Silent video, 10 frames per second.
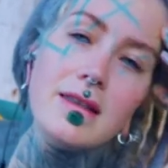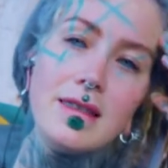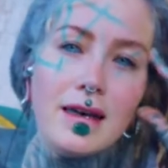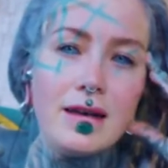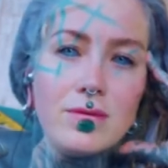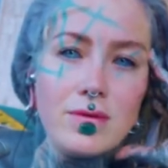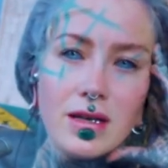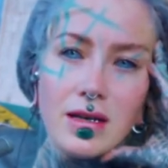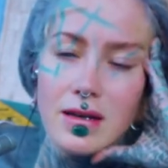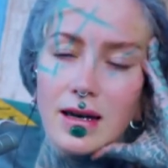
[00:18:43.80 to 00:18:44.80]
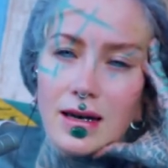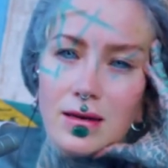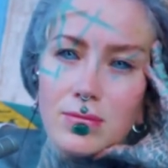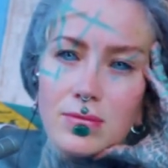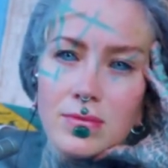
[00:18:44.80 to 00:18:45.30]
Then we
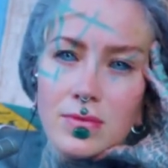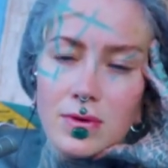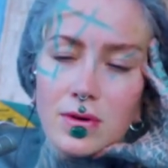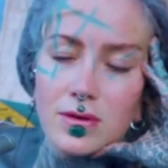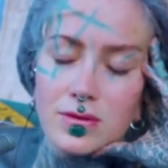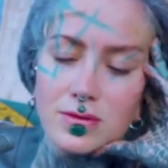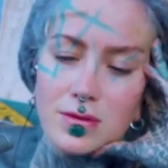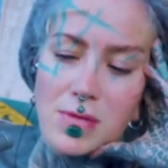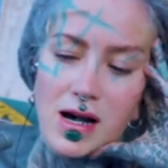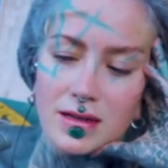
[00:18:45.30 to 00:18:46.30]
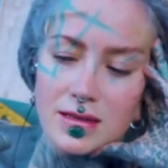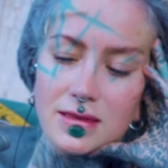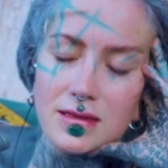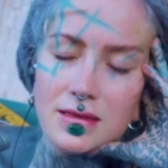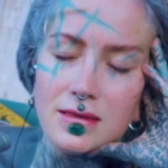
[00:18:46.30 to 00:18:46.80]
came onto a
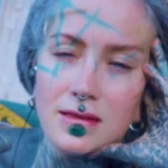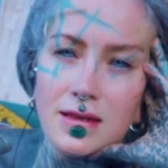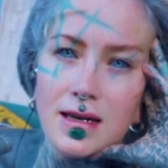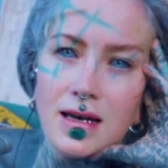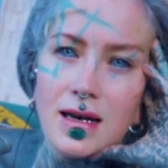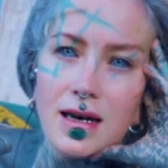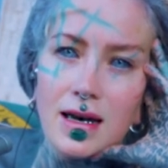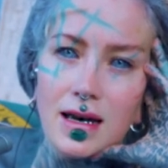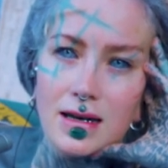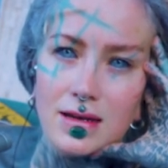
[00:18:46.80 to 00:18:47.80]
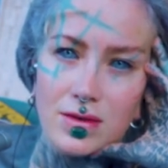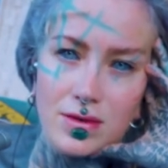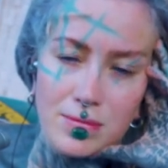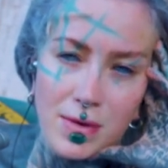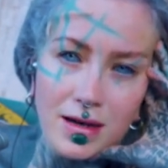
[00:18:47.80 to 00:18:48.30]
market, and in
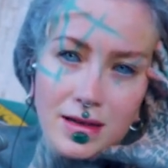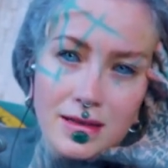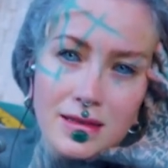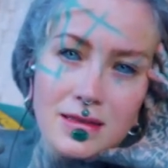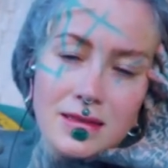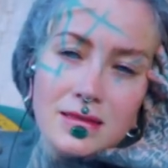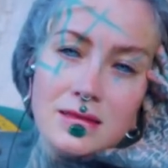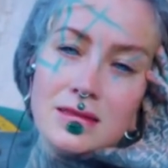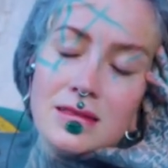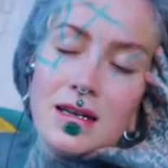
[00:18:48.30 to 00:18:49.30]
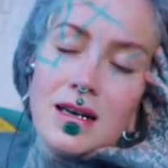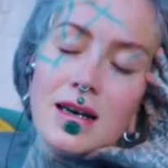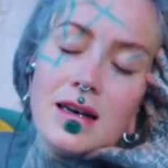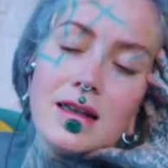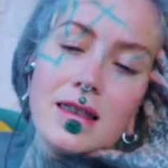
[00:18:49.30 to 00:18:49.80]
the market
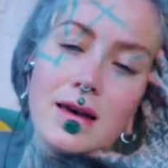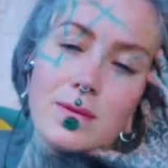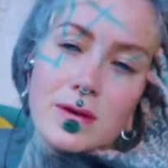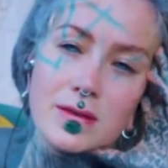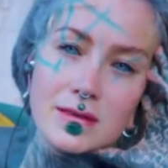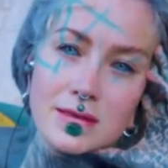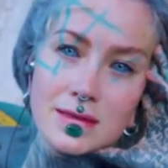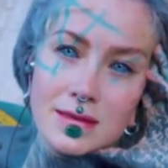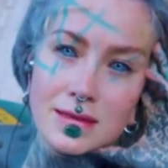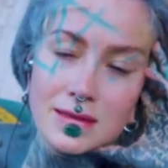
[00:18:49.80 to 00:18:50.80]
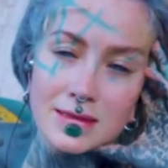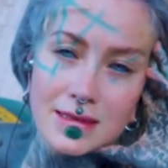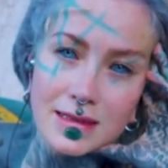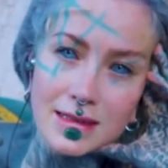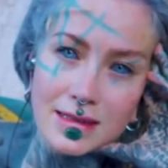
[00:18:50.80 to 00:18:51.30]
there was
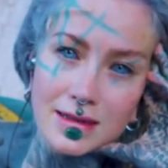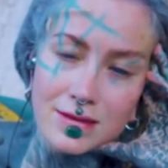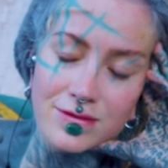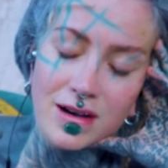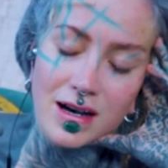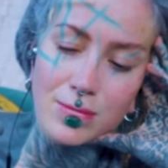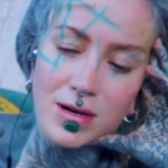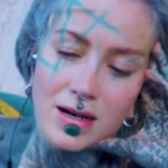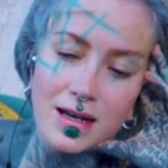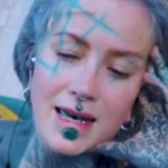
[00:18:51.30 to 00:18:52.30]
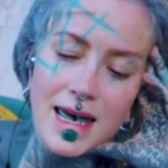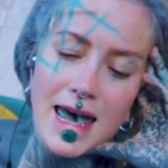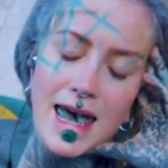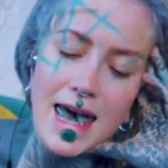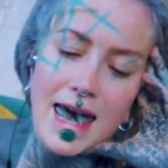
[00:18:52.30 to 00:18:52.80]
sitting the farmer
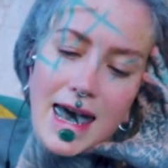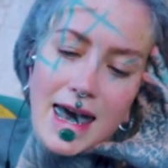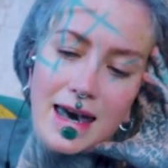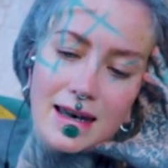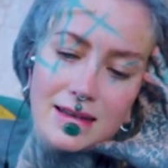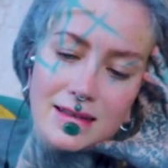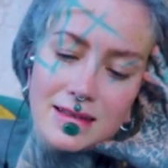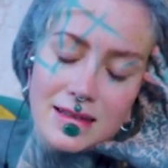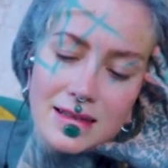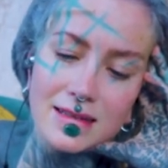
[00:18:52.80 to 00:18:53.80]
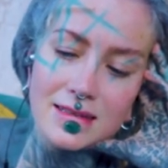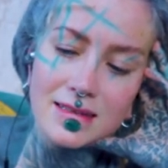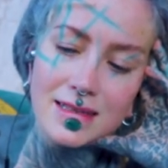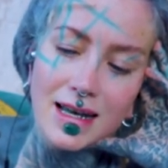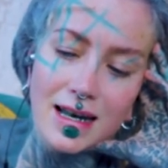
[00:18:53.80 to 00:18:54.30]
and
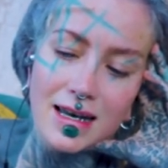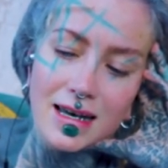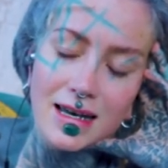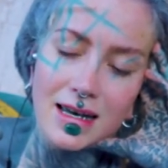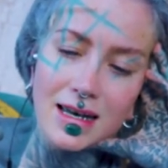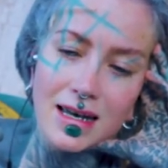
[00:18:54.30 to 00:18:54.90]
selling